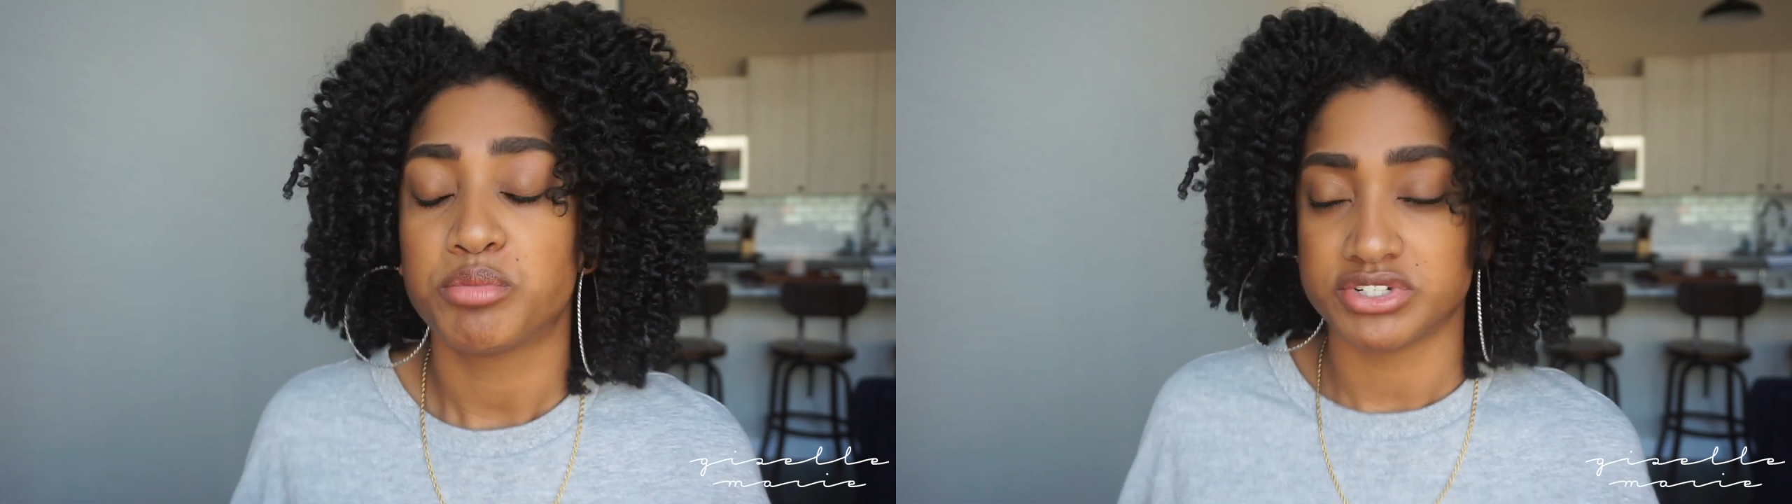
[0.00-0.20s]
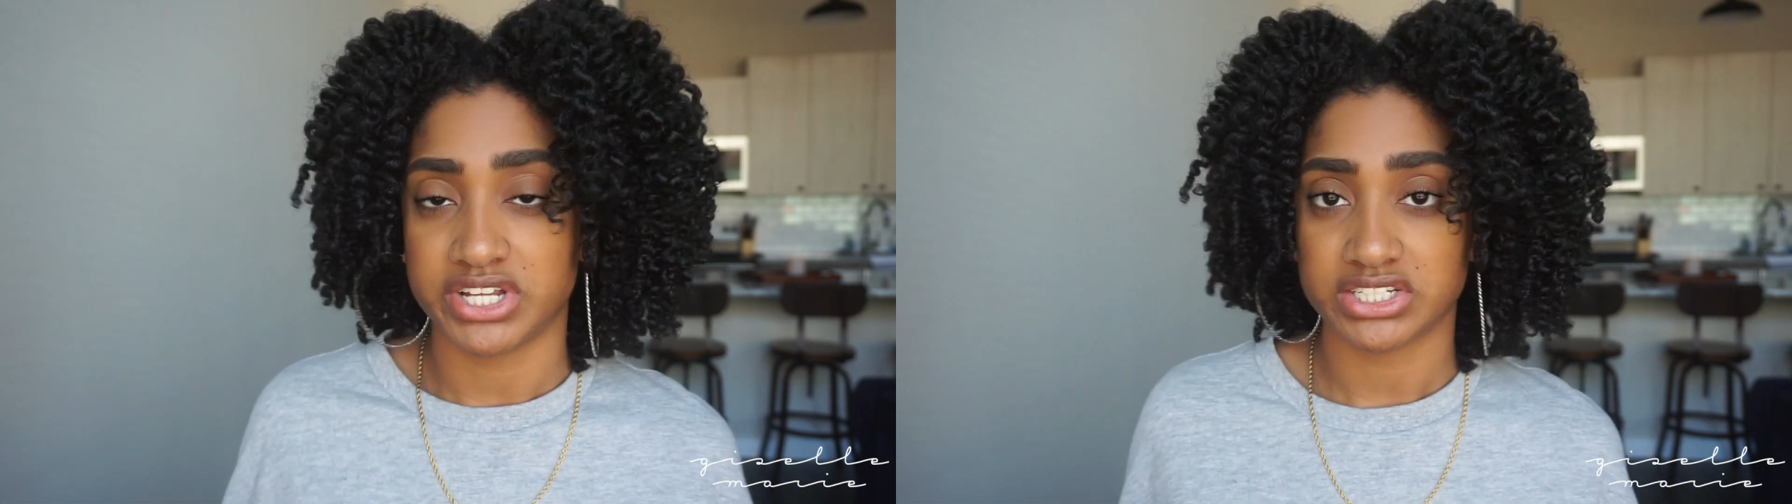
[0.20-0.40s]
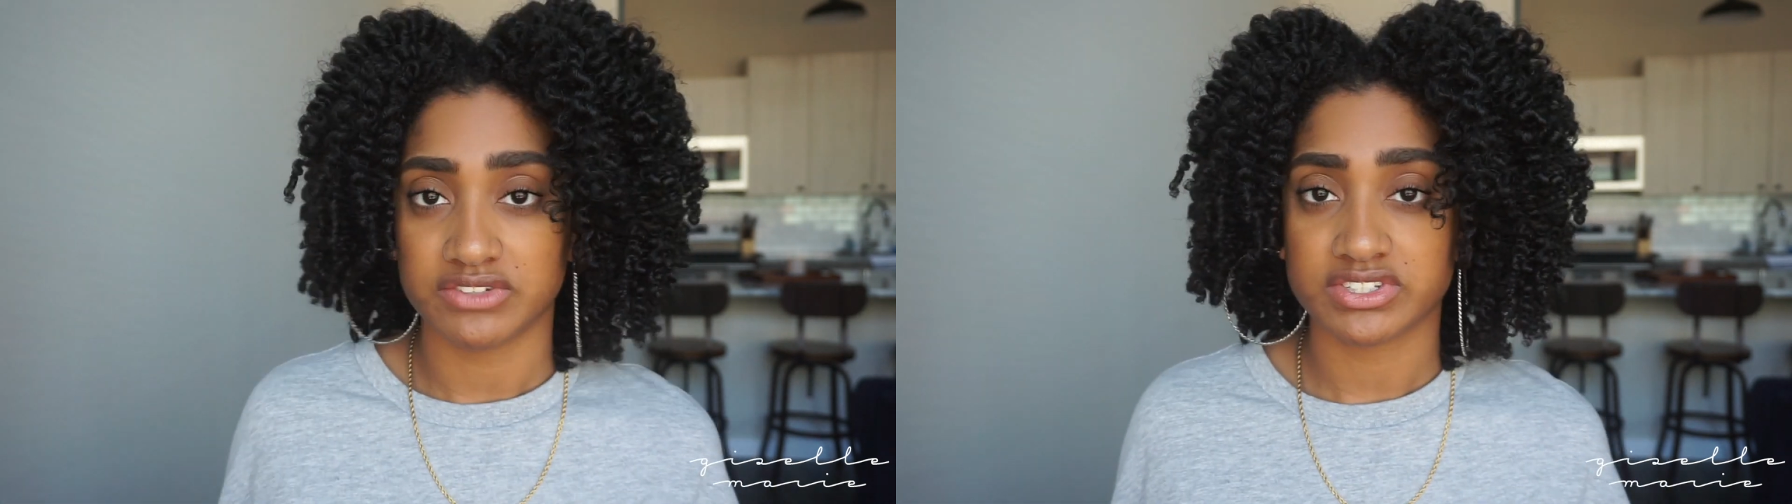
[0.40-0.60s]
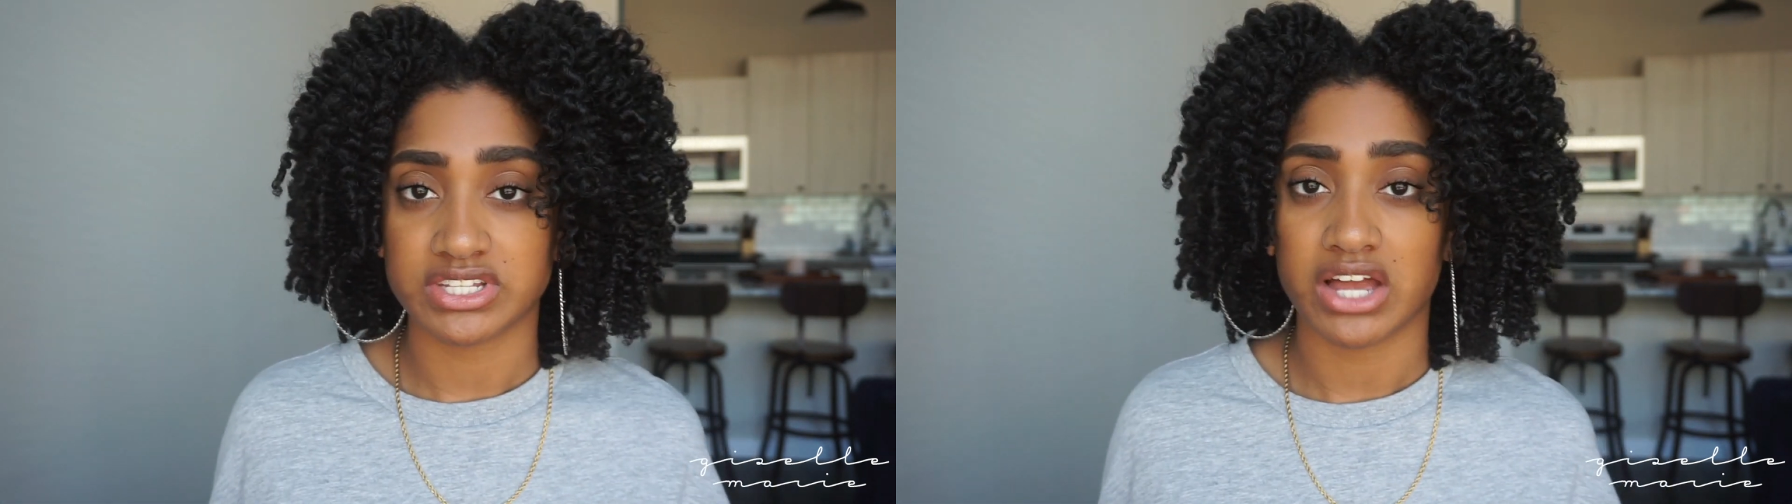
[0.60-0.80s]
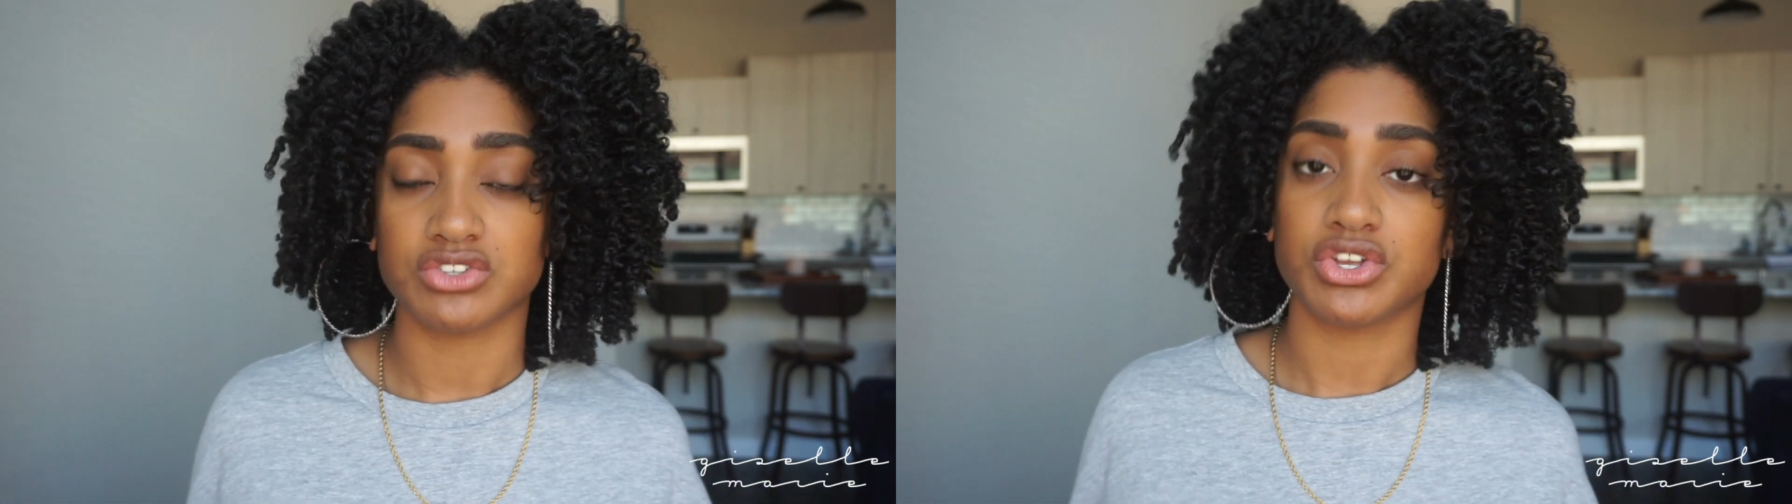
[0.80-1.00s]
protective
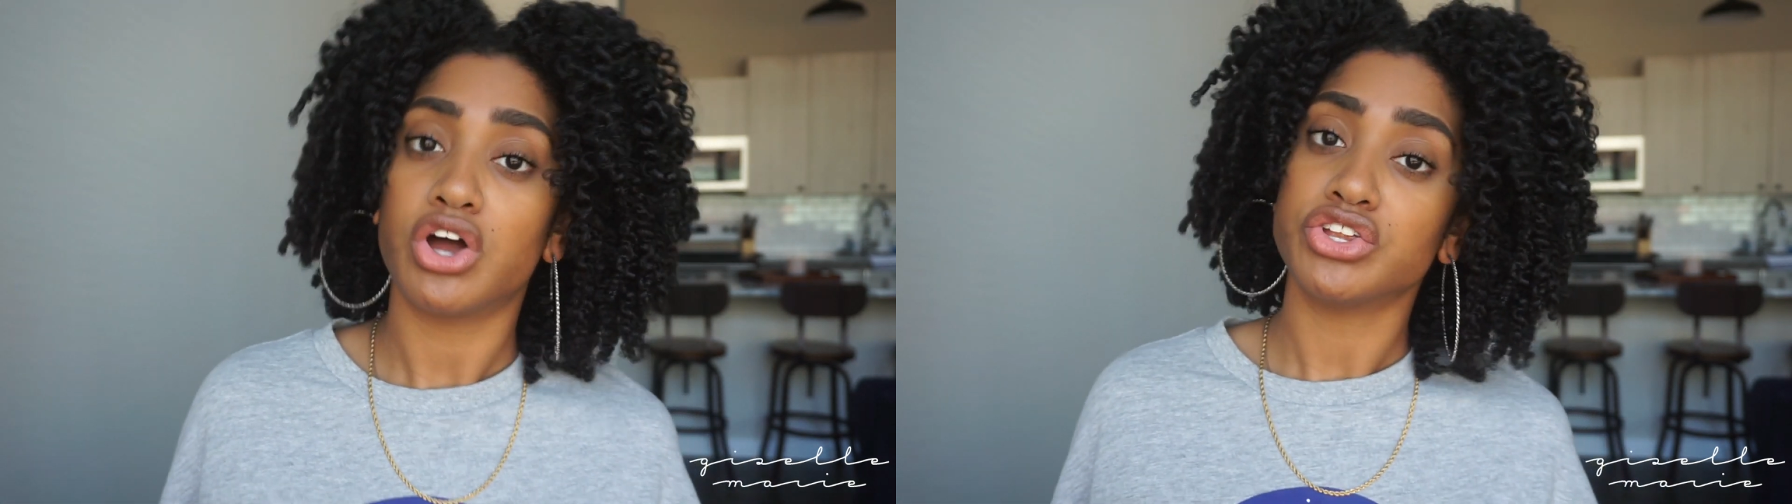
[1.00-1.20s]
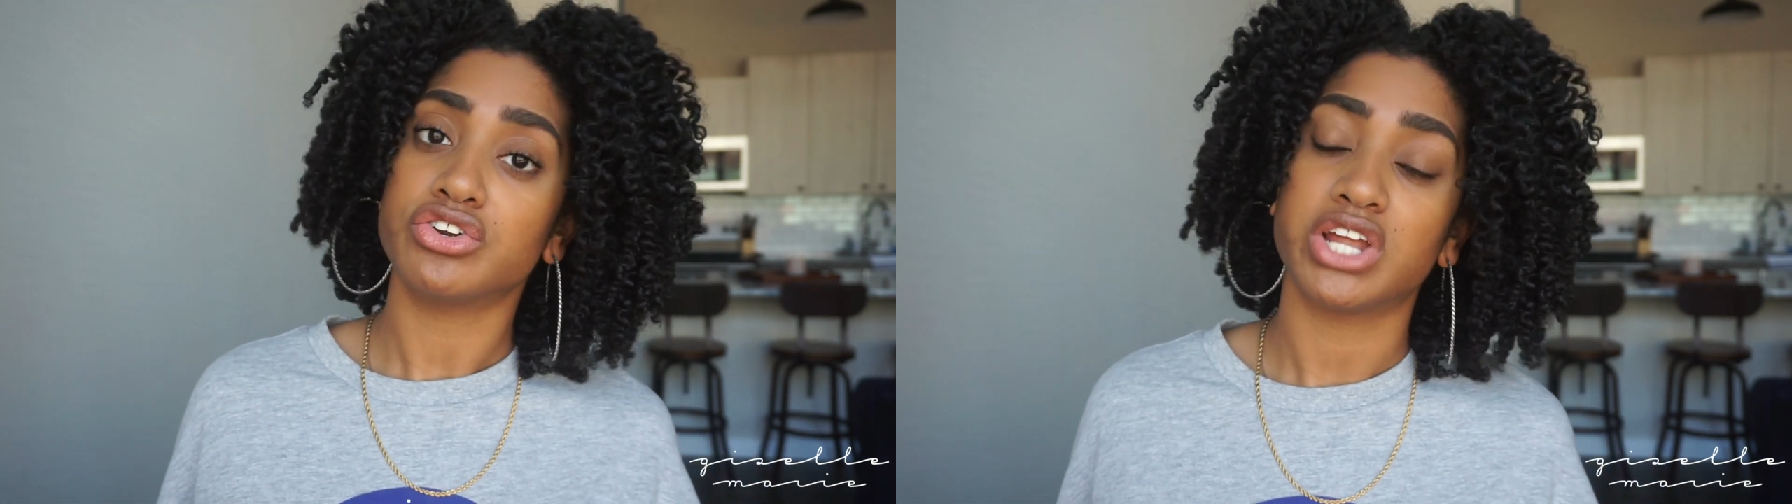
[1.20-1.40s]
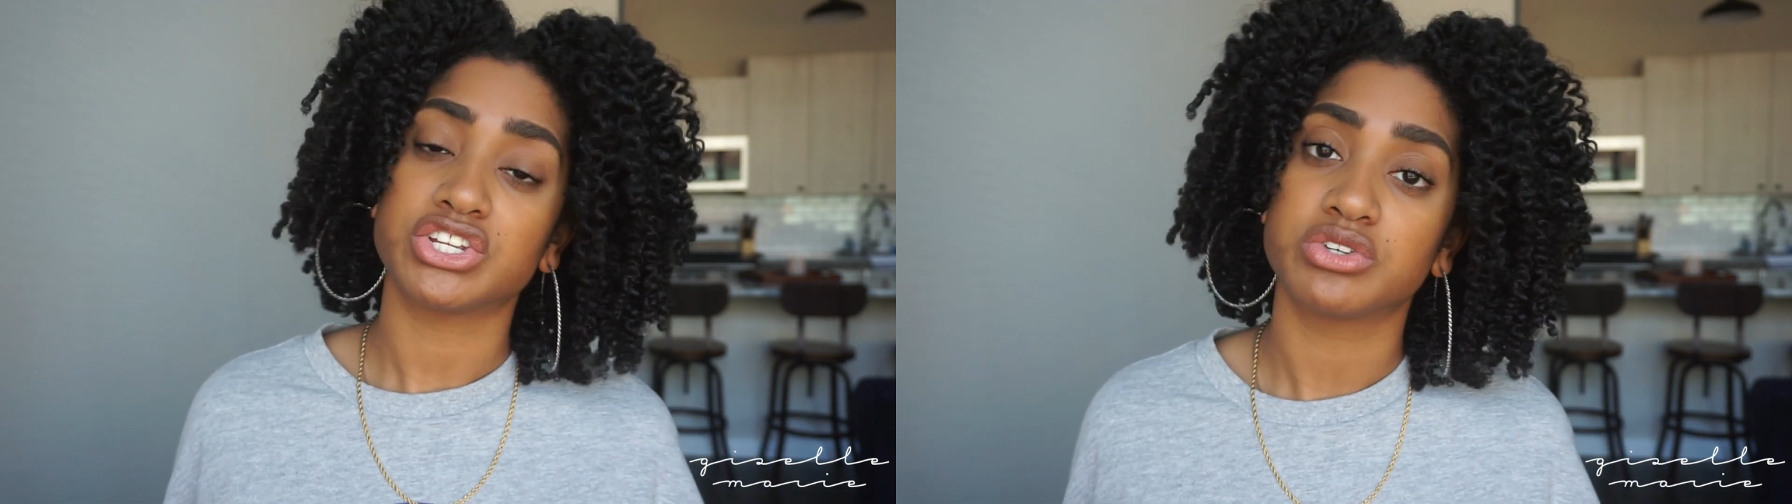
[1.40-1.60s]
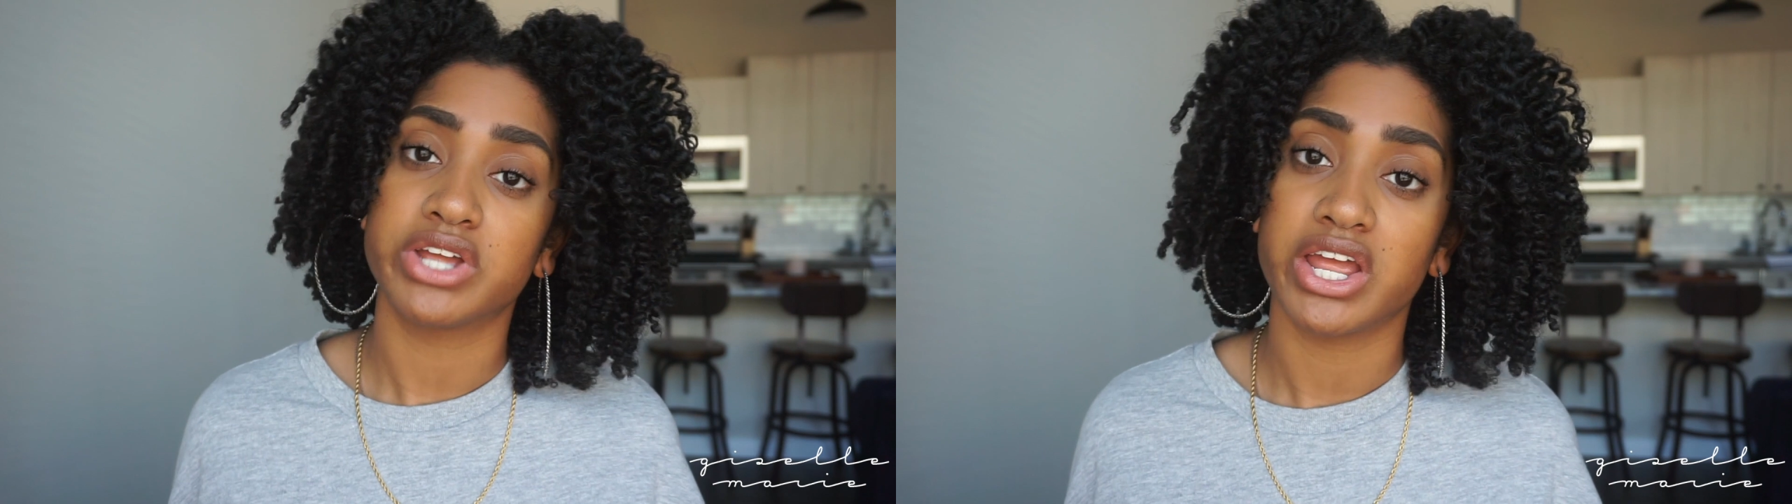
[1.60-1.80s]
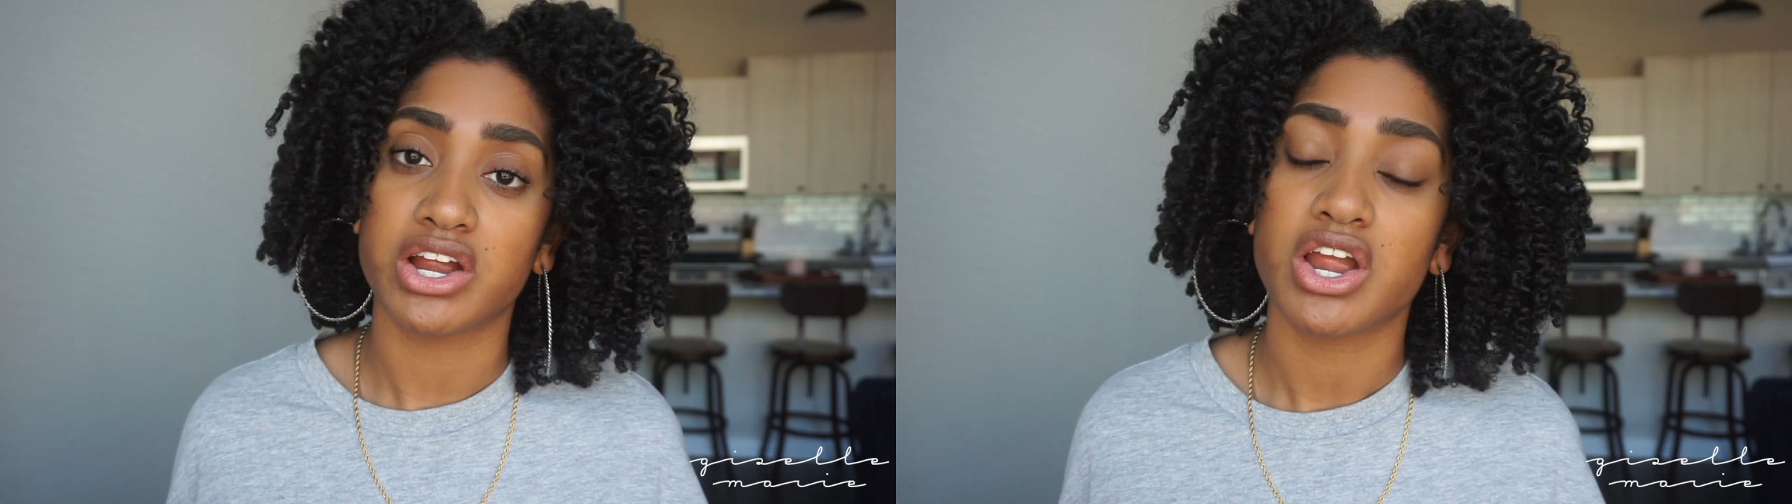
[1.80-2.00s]
styles on your natural
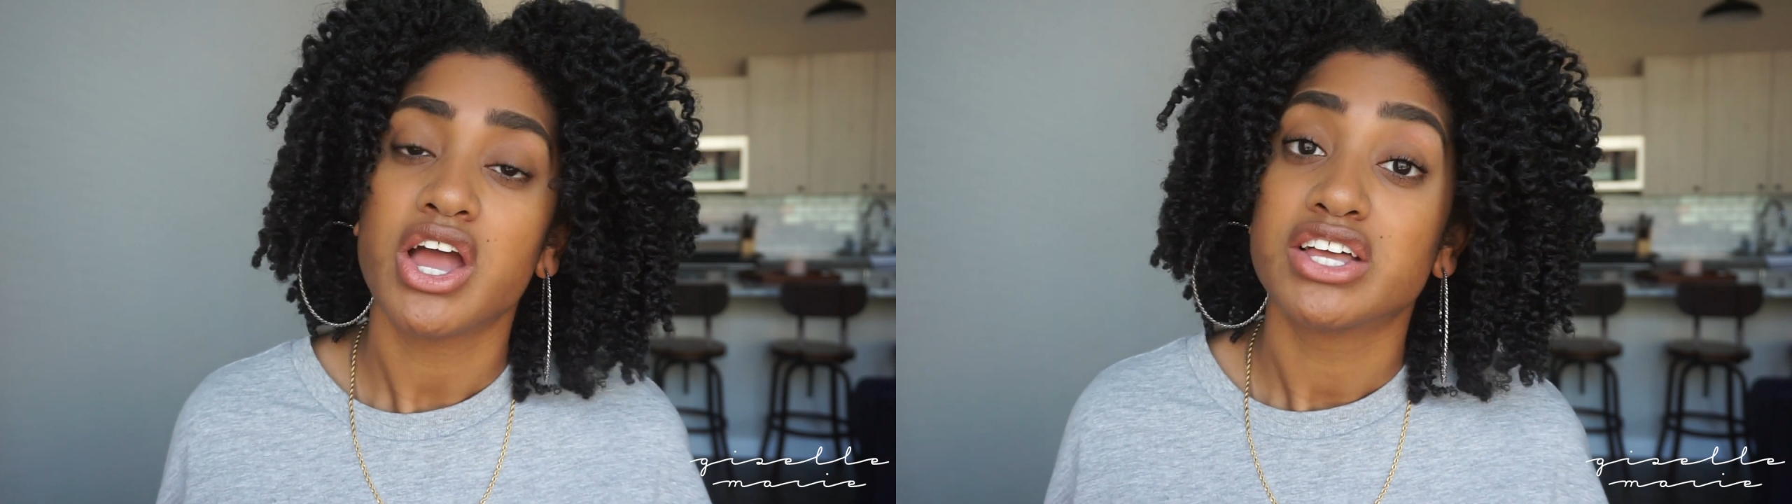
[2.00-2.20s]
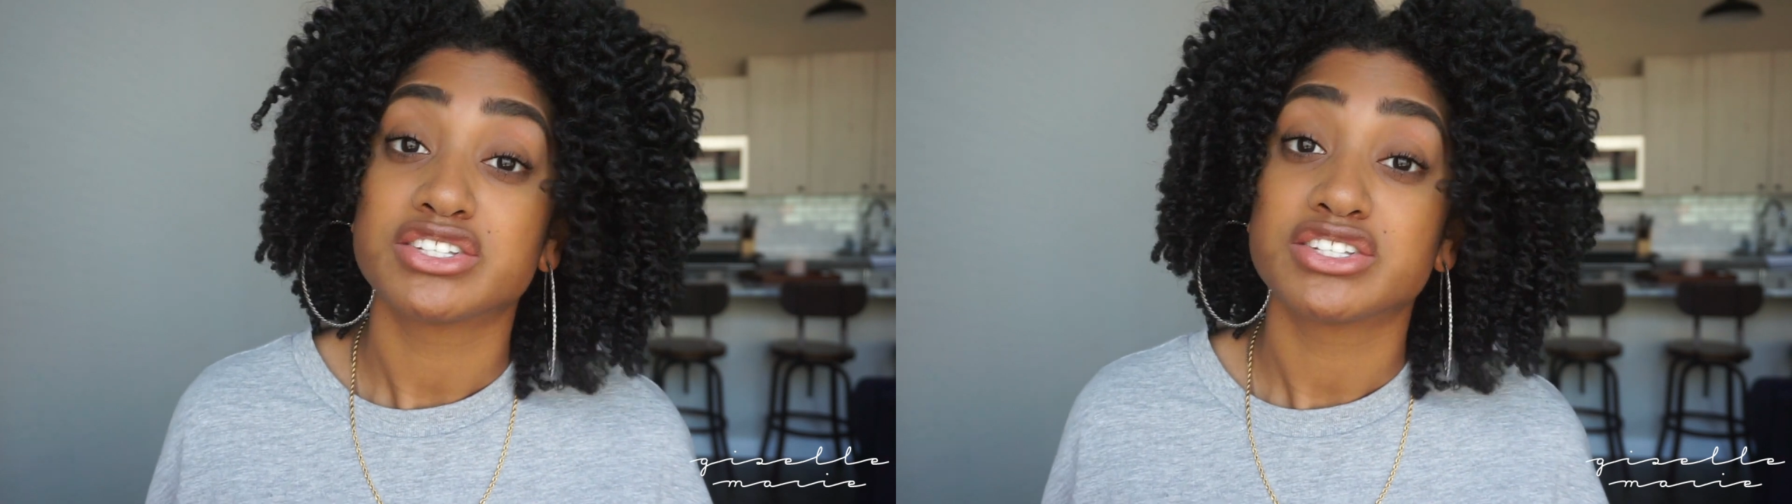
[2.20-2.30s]
hair.